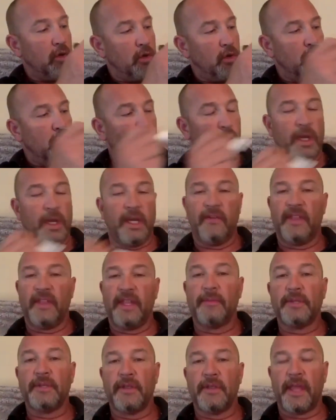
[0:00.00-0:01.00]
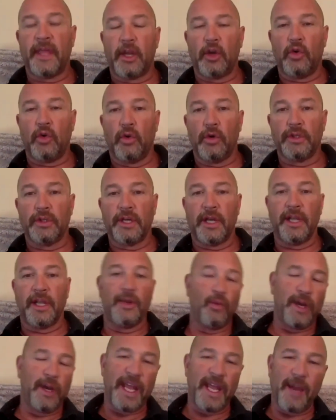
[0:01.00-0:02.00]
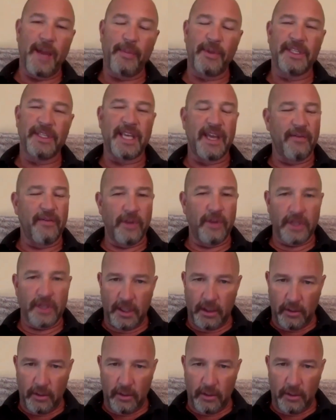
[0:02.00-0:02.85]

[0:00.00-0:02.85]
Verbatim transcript: we're giving them synthetic cortisol. And what happens every single